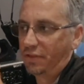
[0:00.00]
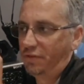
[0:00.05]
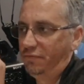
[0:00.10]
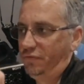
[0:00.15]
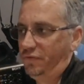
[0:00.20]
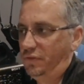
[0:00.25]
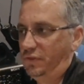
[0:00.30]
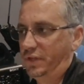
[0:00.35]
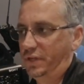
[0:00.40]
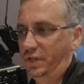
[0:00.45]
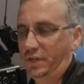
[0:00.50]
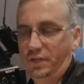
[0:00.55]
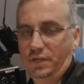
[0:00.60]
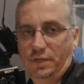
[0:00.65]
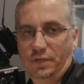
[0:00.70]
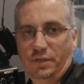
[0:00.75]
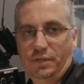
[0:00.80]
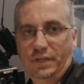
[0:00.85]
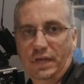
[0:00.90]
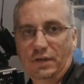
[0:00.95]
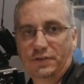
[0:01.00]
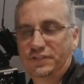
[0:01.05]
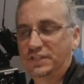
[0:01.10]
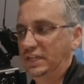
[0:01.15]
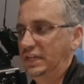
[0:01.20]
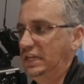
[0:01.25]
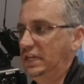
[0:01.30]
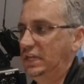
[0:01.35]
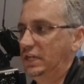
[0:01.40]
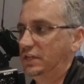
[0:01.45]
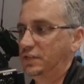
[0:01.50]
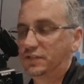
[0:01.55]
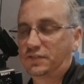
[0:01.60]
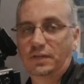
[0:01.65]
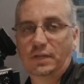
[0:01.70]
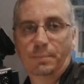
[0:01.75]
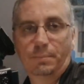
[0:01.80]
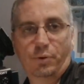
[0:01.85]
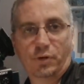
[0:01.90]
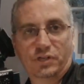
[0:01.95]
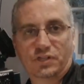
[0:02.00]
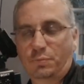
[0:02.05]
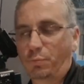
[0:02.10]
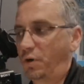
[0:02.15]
the LCD is pushed